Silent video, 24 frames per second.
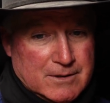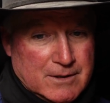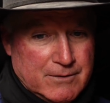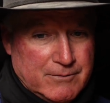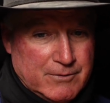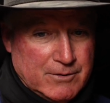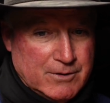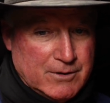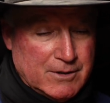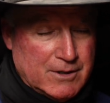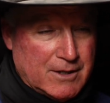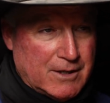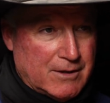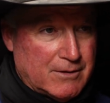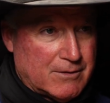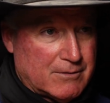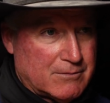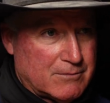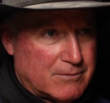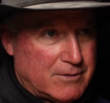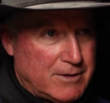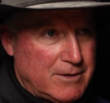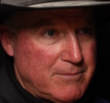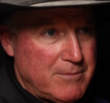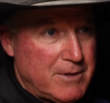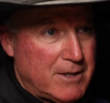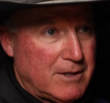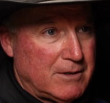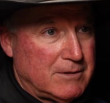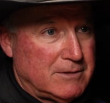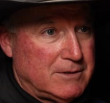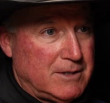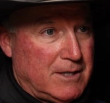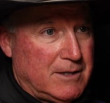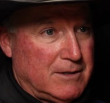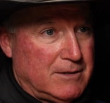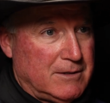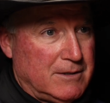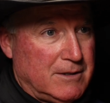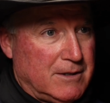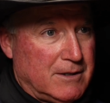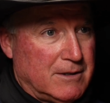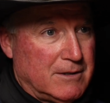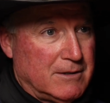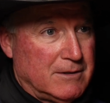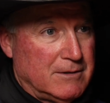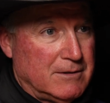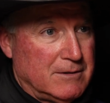if you got 3 mares out
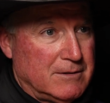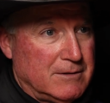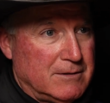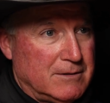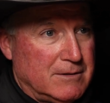there,